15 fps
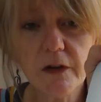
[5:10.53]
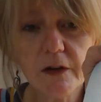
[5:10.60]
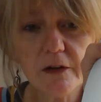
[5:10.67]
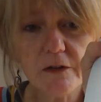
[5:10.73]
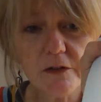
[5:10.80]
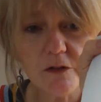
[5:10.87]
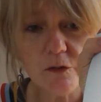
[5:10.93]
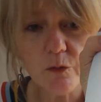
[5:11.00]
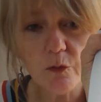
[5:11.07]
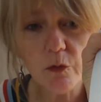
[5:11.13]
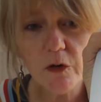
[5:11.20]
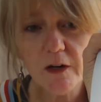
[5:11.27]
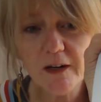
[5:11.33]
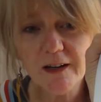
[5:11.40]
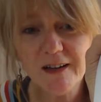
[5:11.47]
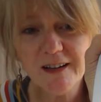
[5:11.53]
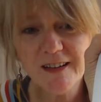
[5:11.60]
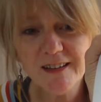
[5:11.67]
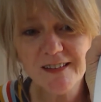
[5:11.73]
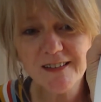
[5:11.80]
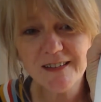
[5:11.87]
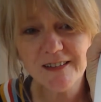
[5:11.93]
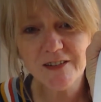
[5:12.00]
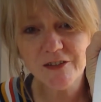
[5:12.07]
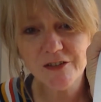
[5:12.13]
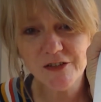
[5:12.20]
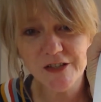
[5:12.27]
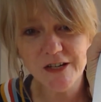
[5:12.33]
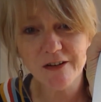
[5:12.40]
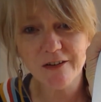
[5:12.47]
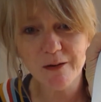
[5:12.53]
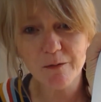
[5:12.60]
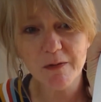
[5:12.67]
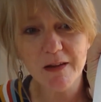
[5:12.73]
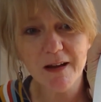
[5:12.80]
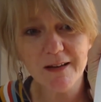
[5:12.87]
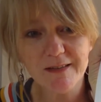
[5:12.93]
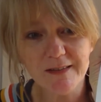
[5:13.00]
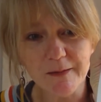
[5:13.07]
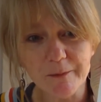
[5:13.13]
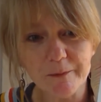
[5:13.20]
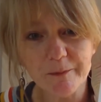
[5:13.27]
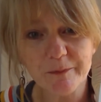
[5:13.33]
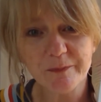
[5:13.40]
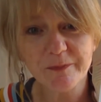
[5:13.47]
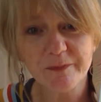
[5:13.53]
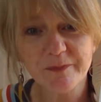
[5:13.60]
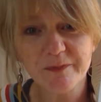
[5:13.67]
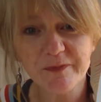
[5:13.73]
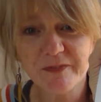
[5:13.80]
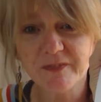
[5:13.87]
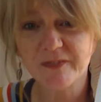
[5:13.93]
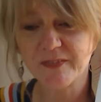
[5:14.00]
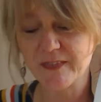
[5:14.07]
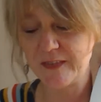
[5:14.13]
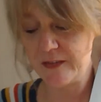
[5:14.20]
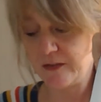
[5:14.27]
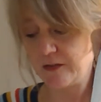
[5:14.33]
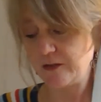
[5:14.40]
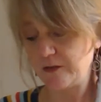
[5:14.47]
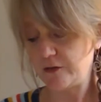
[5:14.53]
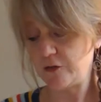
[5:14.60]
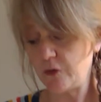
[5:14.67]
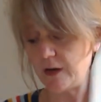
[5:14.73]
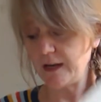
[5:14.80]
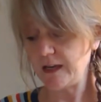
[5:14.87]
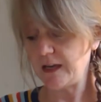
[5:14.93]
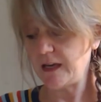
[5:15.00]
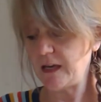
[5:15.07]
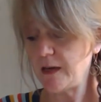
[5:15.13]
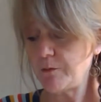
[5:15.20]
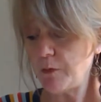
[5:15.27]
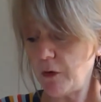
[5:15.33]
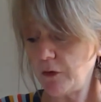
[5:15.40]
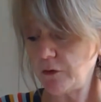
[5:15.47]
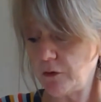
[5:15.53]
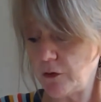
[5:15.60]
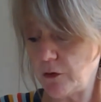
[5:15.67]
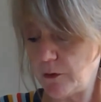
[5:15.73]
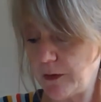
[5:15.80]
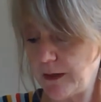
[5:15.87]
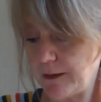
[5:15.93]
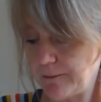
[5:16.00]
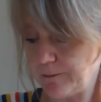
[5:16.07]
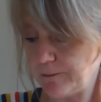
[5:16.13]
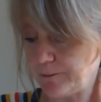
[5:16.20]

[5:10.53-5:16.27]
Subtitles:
There's one little cherry blossom. So I can keep on going.